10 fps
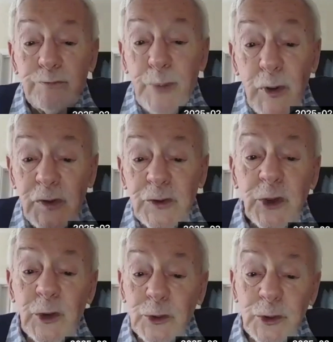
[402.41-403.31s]
both
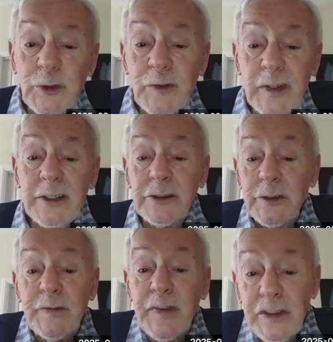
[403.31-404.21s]
sorts of things,
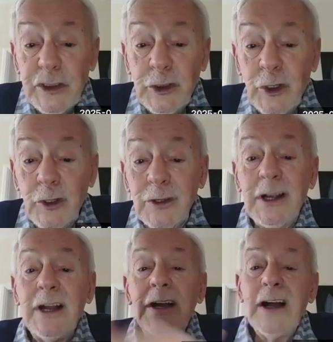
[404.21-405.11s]
physical
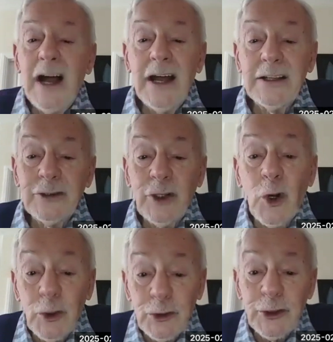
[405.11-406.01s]
and
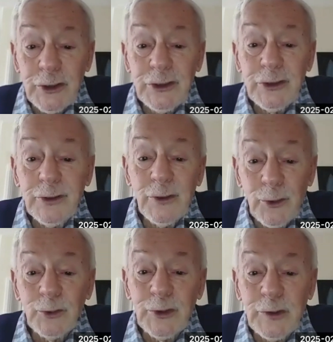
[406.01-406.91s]
conscious
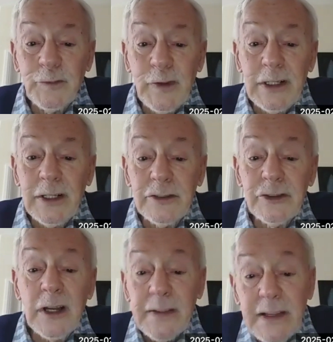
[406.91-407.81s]
thoughts and feelings,
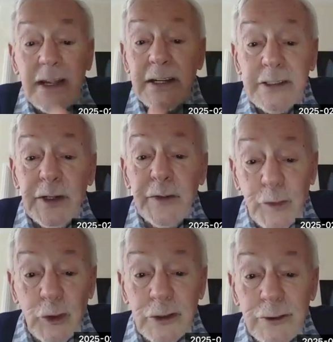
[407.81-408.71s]
and they're
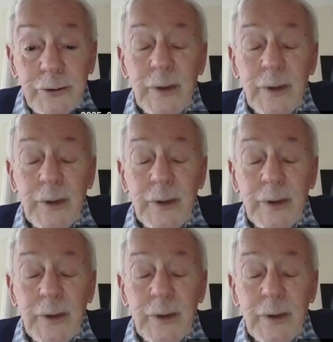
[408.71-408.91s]
different,